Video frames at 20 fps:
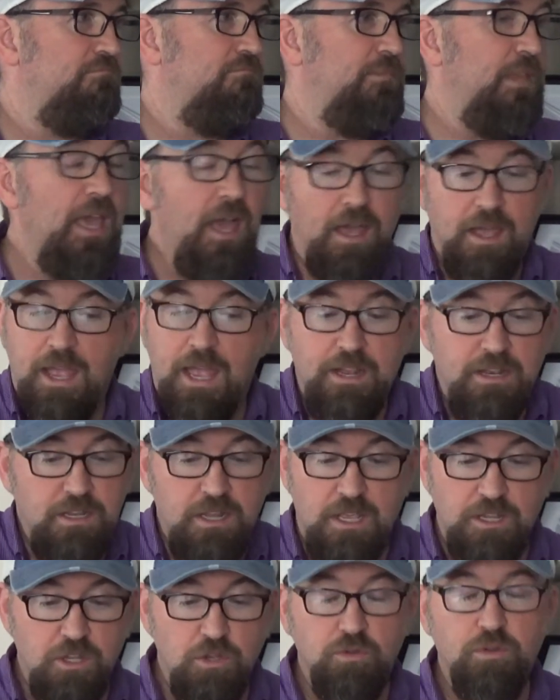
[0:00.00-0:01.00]
Yeah,
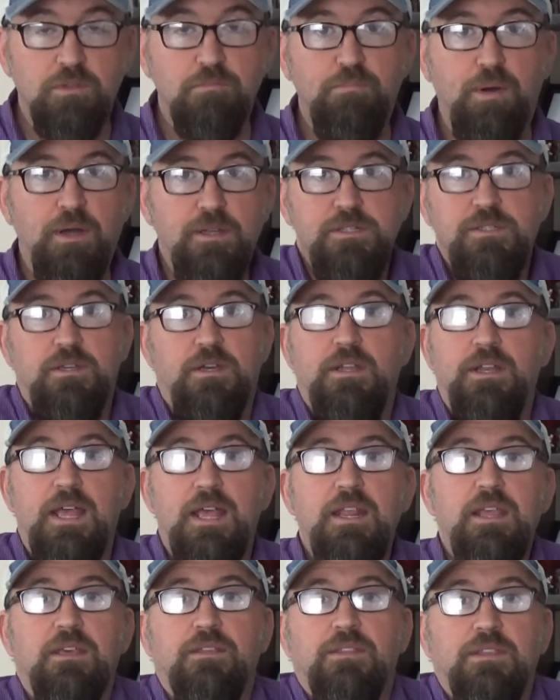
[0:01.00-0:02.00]
and you can punt on the
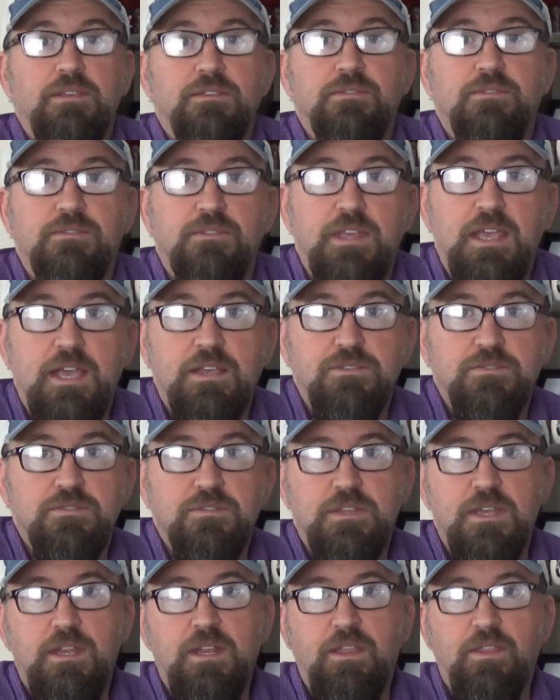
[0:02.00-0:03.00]
answers
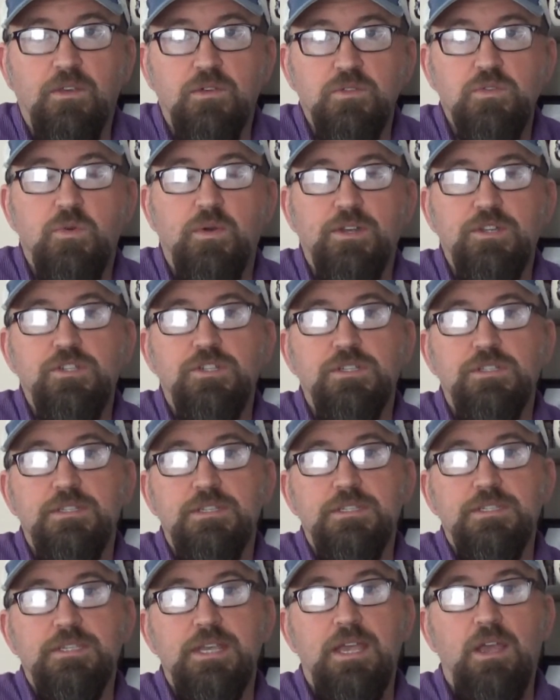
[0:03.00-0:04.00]
to any of those questions
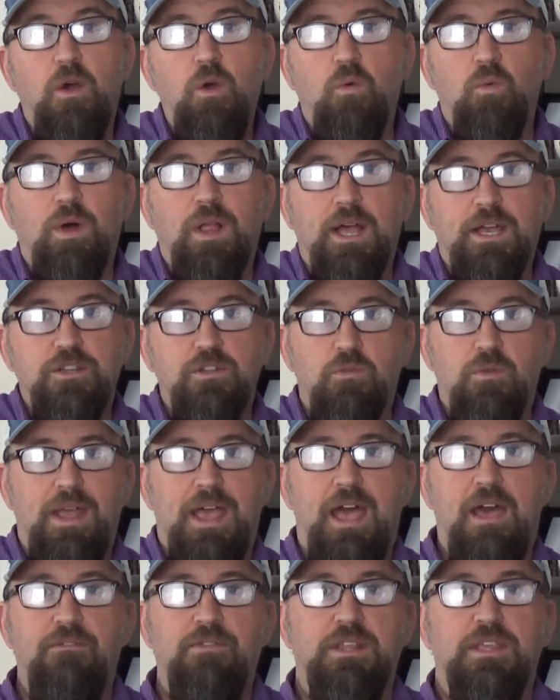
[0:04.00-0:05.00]
and say, oh, well, I don't
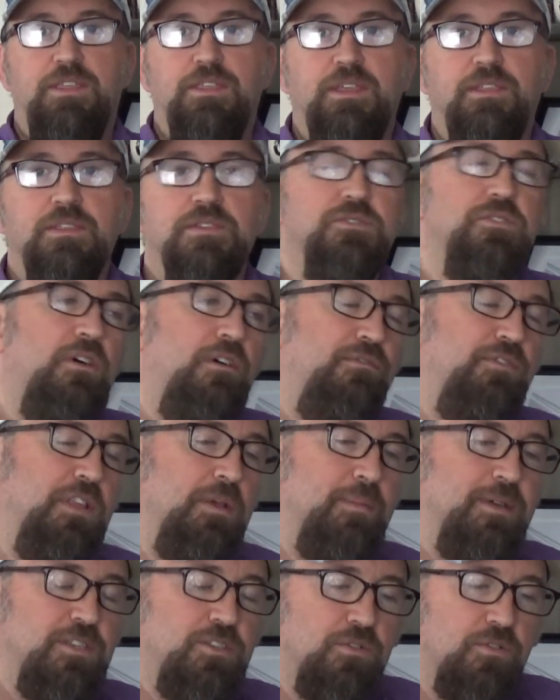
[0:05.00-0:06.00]
have anything that's off
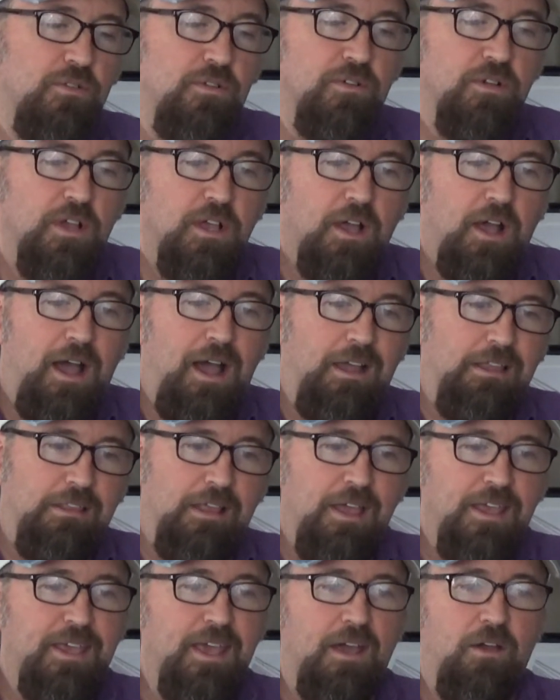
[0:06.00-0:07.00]
limits, or I
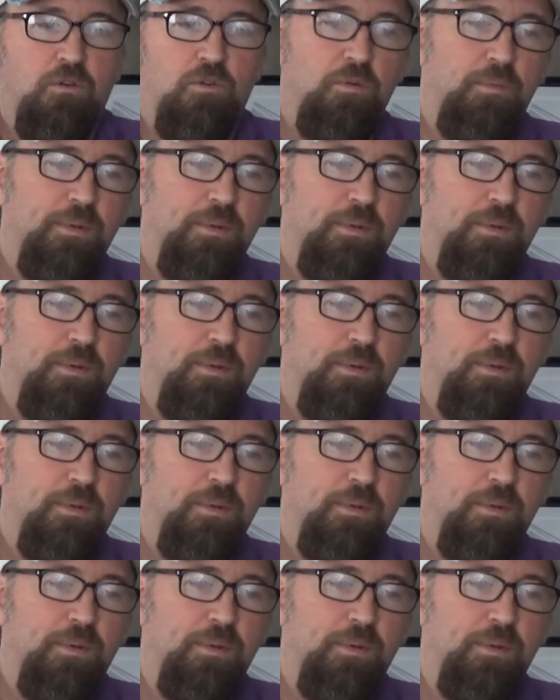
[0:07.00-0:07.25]
like owl